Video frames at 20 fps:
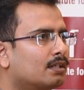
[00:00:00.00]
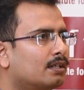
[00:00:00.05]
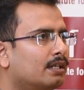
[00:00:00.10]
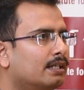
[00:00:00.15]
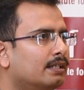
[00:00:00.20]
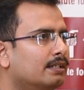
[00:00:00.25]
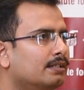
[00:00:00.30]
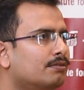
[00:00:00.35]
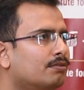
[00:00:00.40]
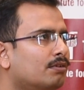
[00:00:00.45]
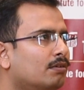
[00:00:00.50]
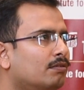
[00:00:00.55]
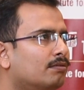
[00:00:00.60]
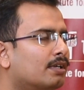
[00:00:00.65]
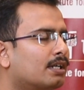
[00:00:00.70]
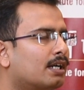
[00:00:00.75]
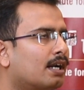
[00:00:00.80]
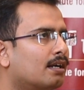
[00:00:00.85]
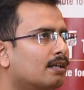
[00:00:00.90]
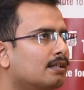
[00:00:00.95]
It is from
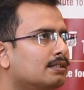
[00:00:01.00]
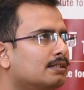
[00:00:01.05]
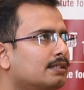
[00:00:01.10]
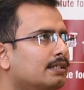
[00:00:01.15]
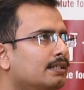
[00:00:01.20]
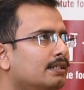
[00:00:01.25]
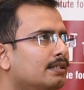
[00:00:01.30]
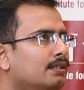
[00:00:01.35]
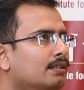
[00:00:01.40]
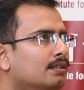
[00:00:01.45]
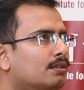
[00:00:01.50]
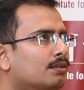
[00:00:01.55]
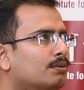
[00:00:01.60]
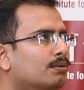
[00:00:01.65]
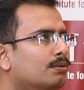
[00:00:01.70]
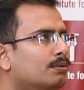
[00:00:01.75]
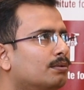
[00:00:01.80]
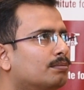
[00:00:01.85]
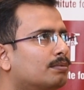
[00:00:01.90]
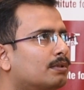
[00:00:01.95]
Varanasi
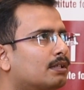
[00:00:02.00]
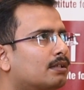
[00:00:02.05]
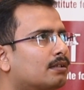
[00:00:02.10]
to